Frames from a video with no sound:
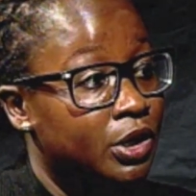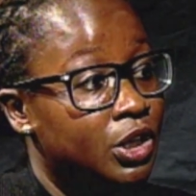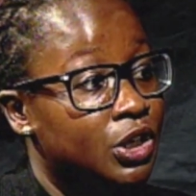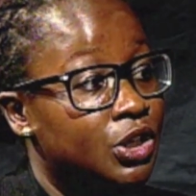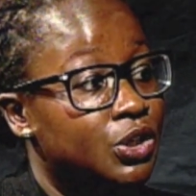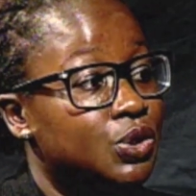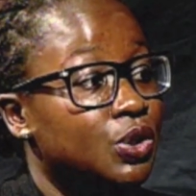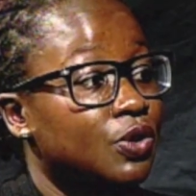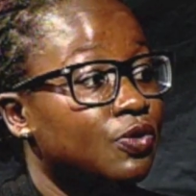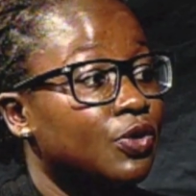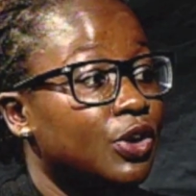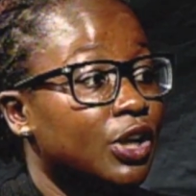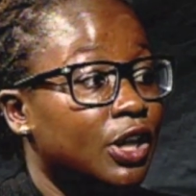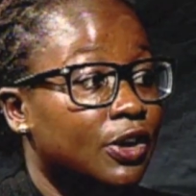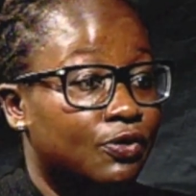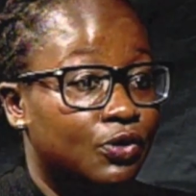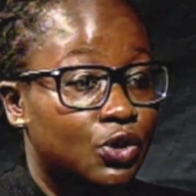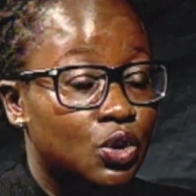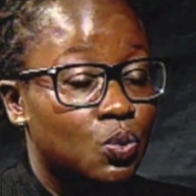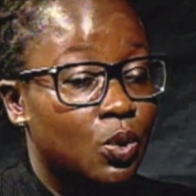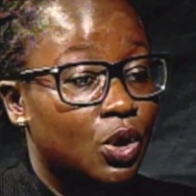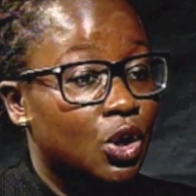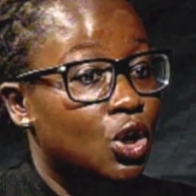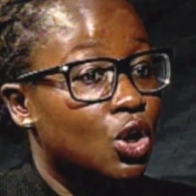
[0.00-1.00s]
So if
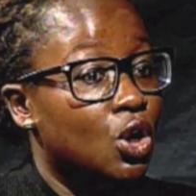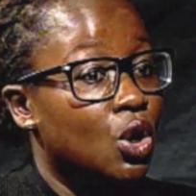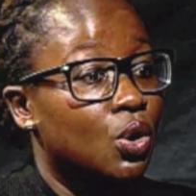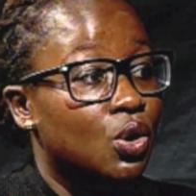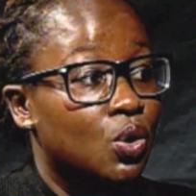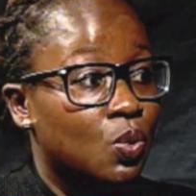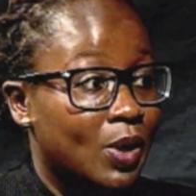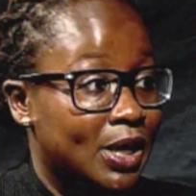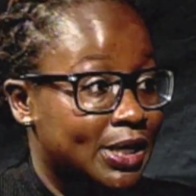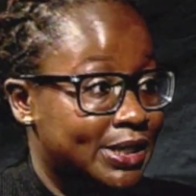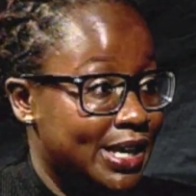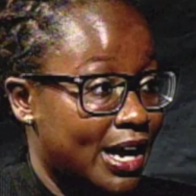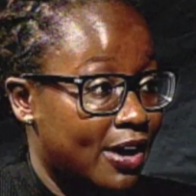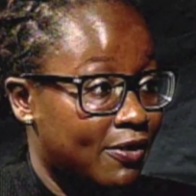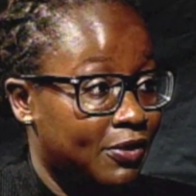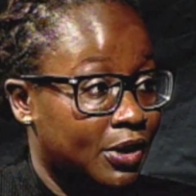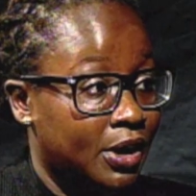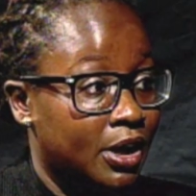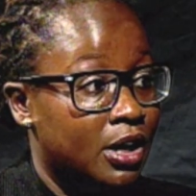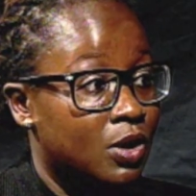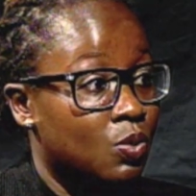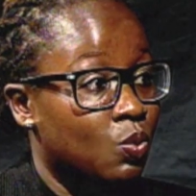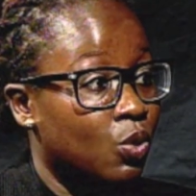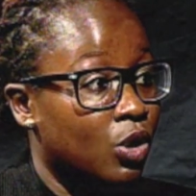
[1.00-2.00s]
you want to go to West Africa
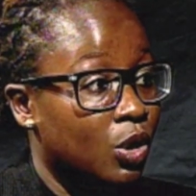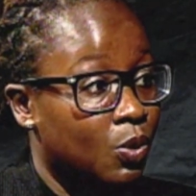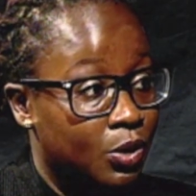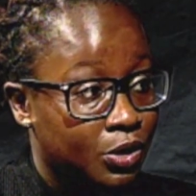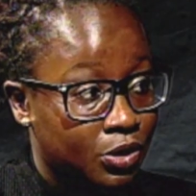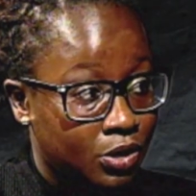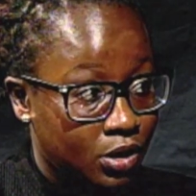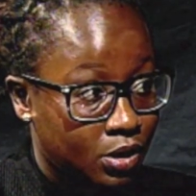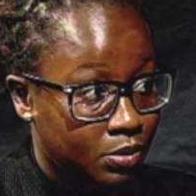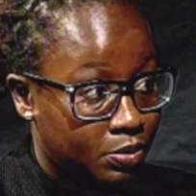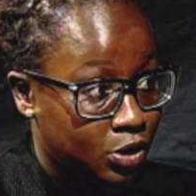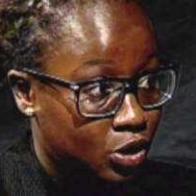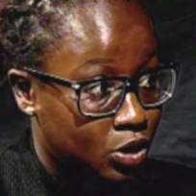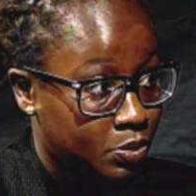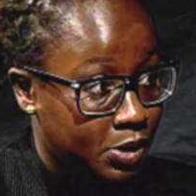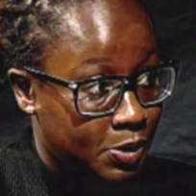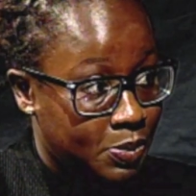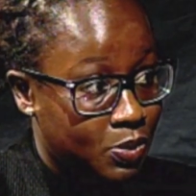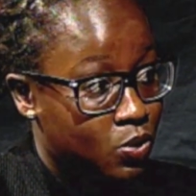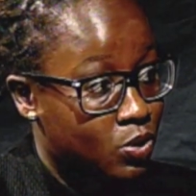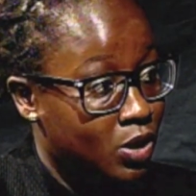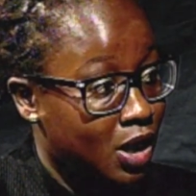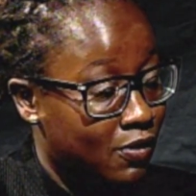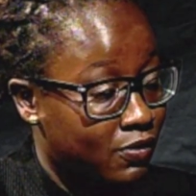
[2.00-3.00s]
and work with
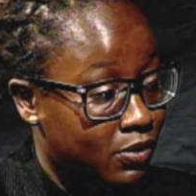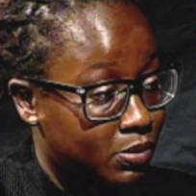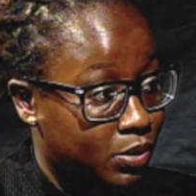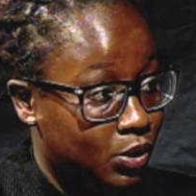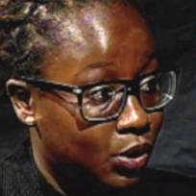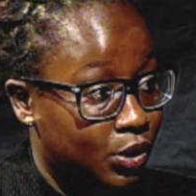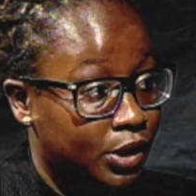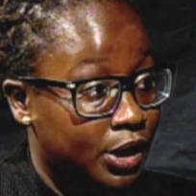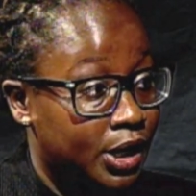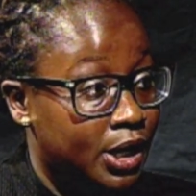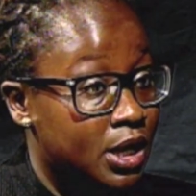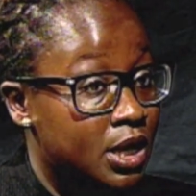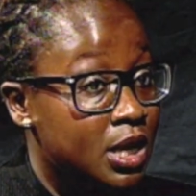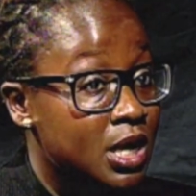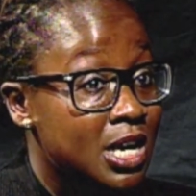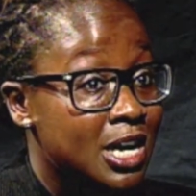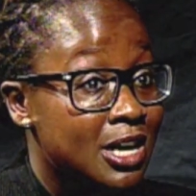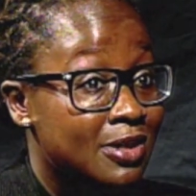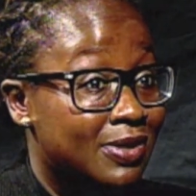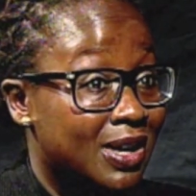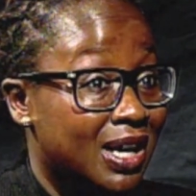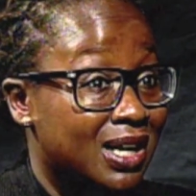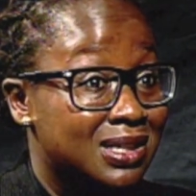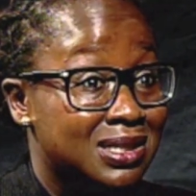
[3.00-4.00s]
people who have Ebola,
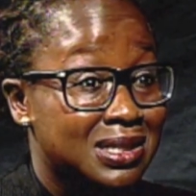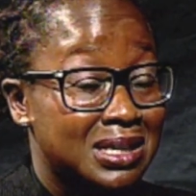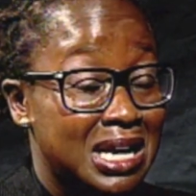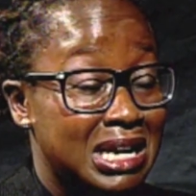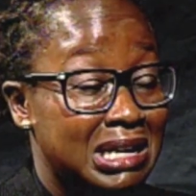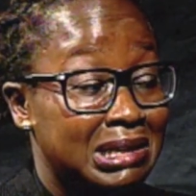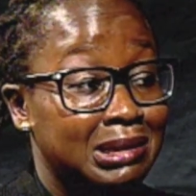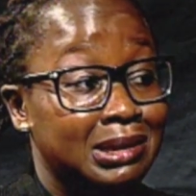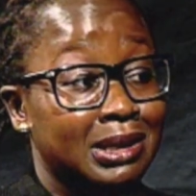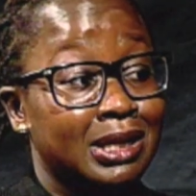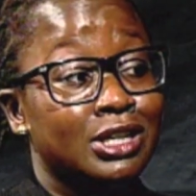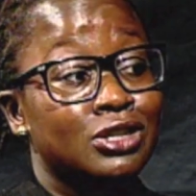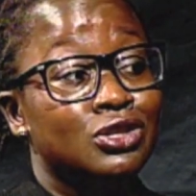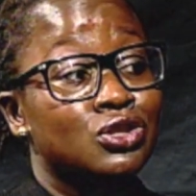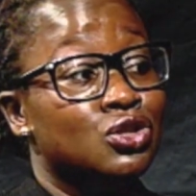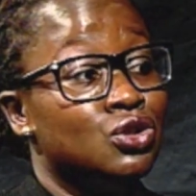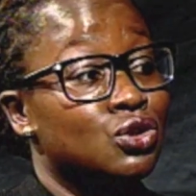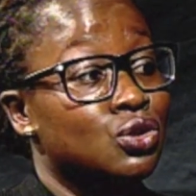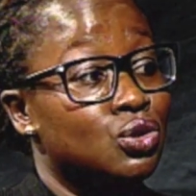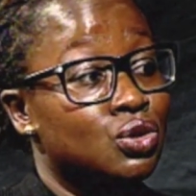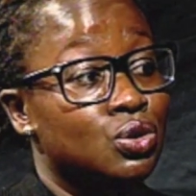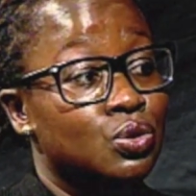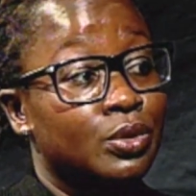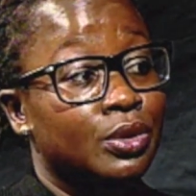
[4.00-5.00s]
that's at
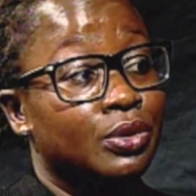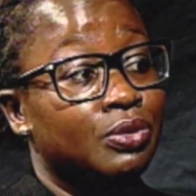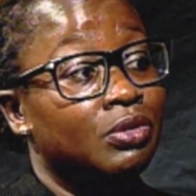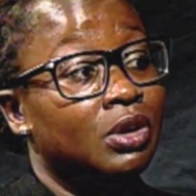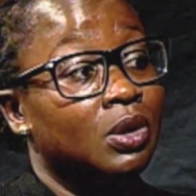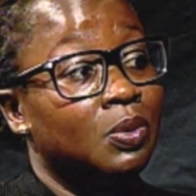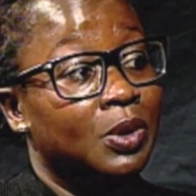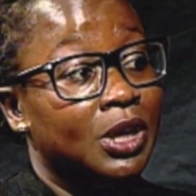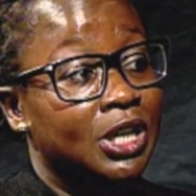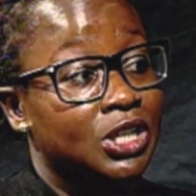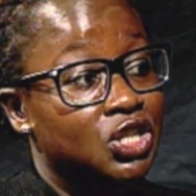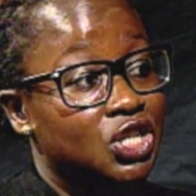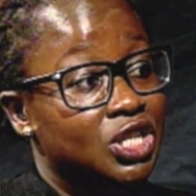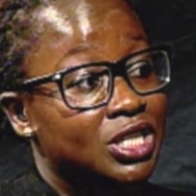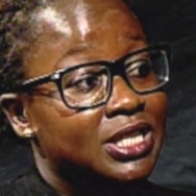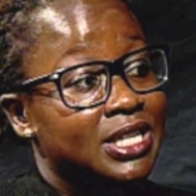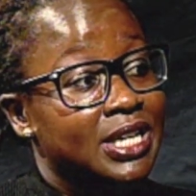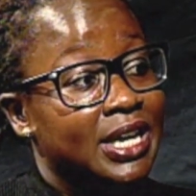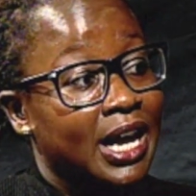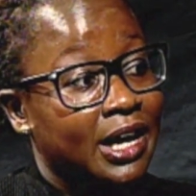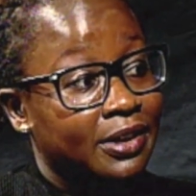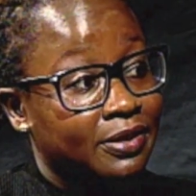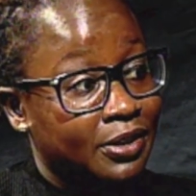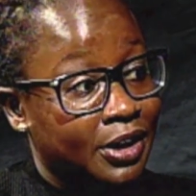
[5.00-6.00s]
least 2 or 3 weeks just to
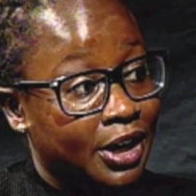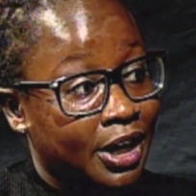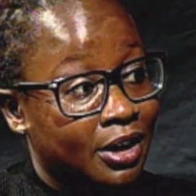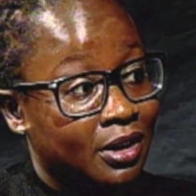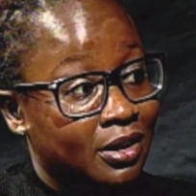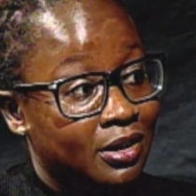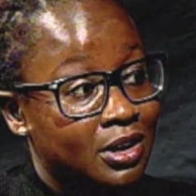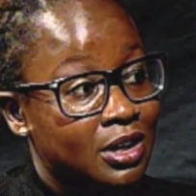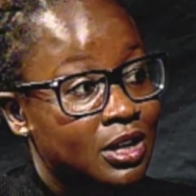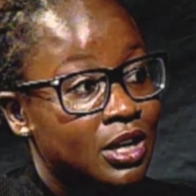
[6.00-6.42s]
get there.